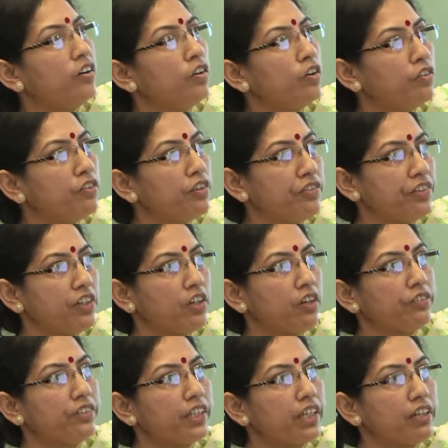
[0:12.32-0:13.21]
Overview
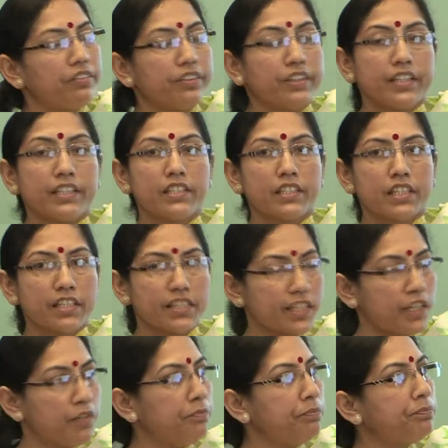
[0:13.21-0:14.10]
of the governance
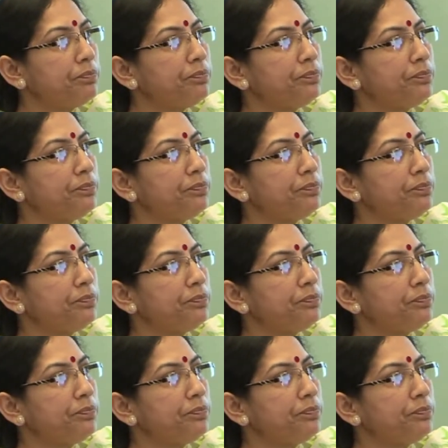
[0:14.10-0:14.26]
system,